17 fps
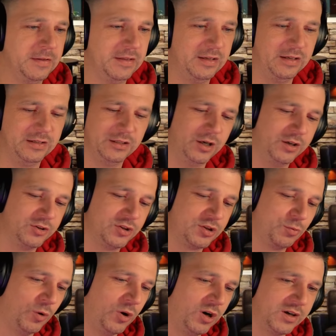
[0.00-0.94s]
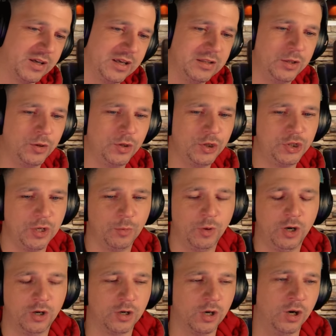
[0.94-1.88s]
Yo, just walk in, do your shit,
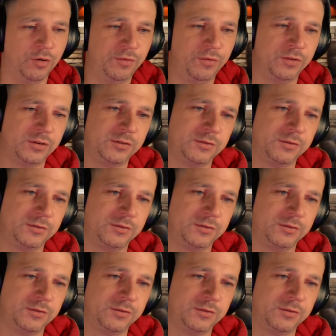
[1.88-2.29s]
walk off.